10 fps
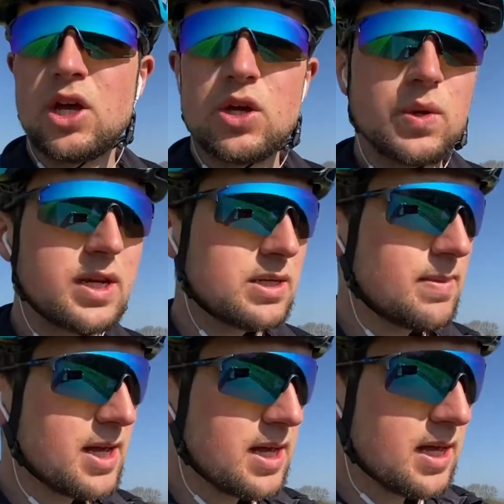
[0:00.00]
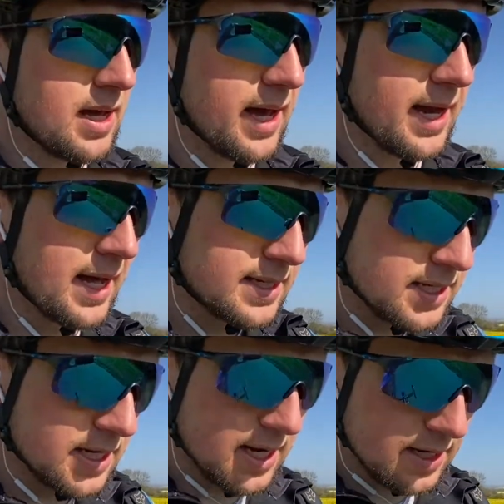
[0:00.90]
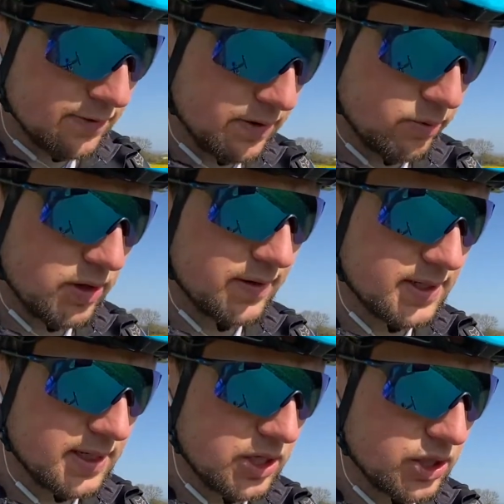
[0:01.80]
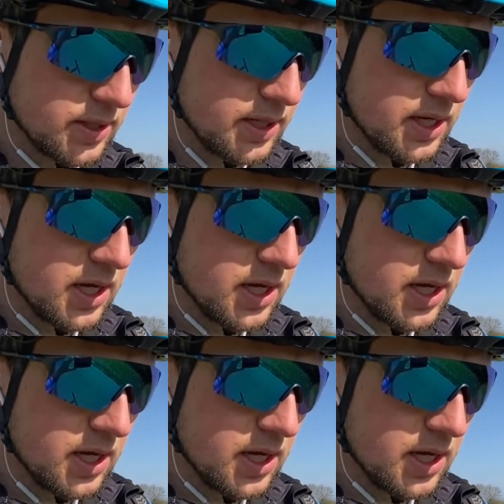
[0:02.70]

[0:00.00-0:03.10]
You need to be analysing the data from the previous session,